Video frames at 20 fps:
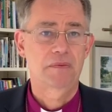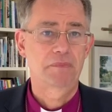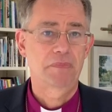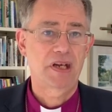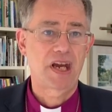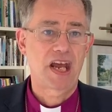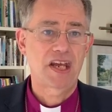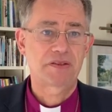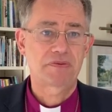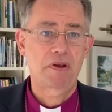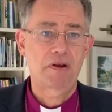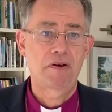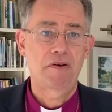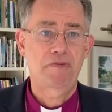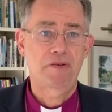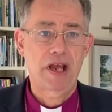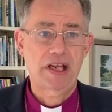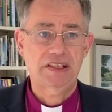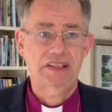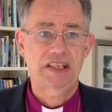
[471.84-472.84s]
But as we
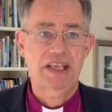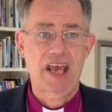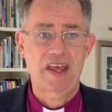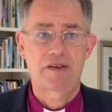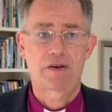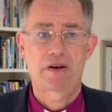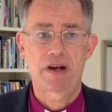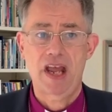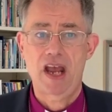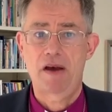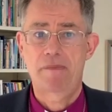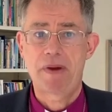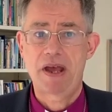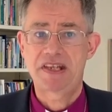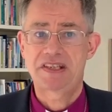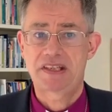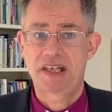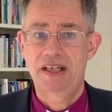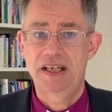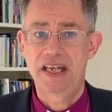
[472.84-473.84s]
reflect together on how
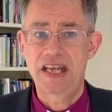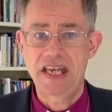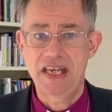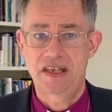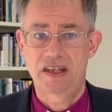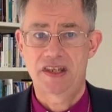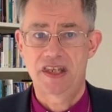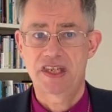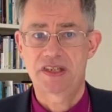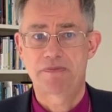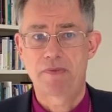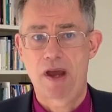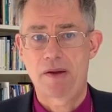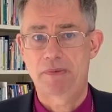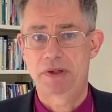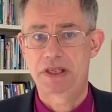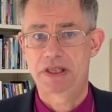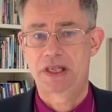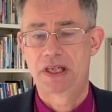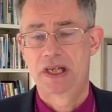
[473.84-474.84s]
best to lead at this
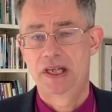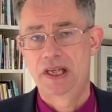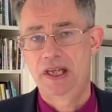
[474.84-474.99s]
moment